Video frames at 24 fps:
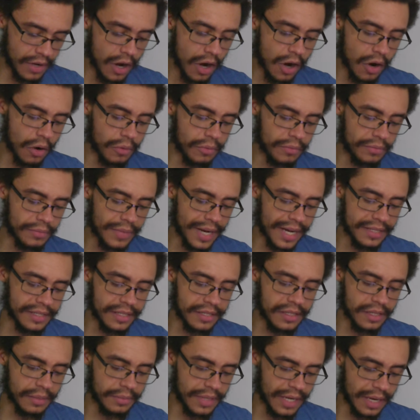Oh, I
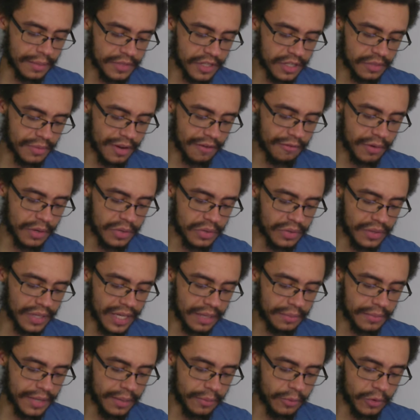said sometimes because my friends don't
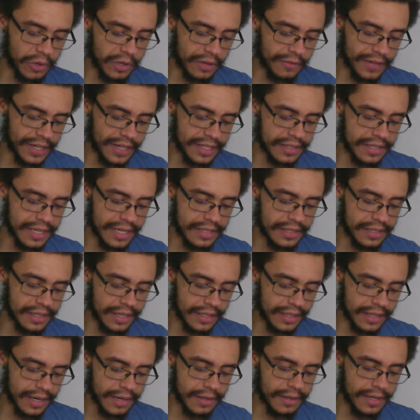like me anymore if I stay
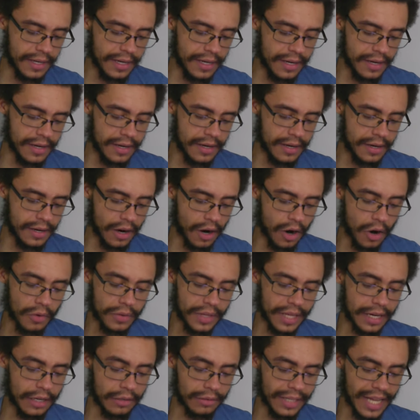sitting there. Oh,
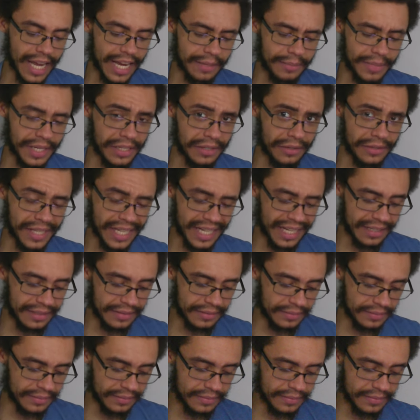they don't like me, do they?
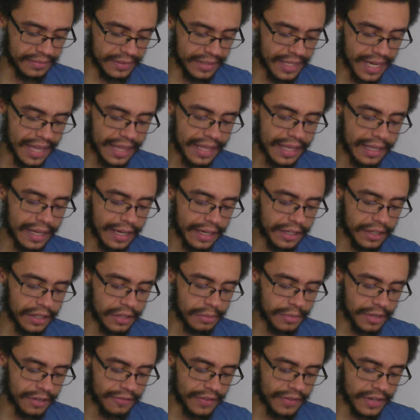Yeah, they like
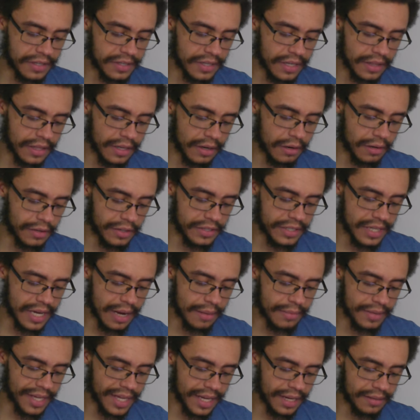you, but if I sit there all the
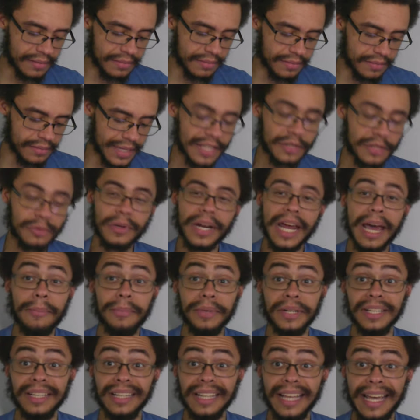time then, that's what
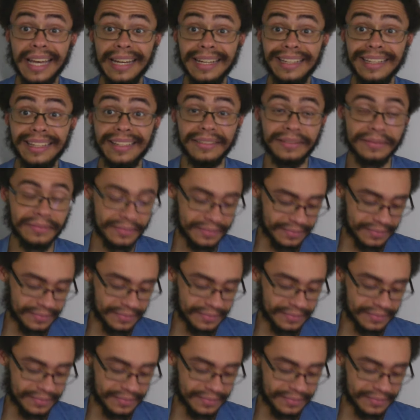happened to Landon